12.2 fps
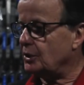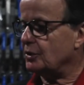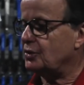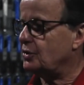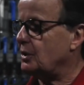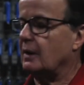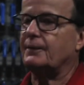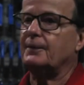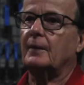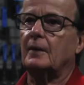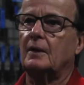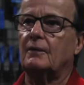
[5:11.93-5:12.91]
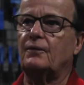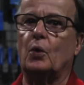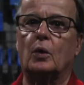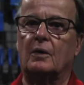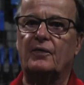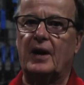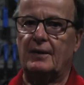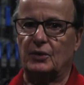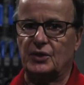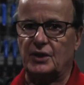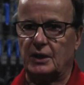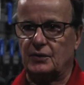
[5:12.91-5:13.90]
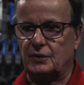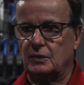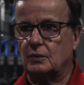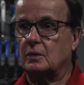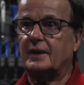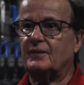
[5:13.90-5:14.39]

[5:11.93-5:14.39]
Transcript: just stuff four or five or six or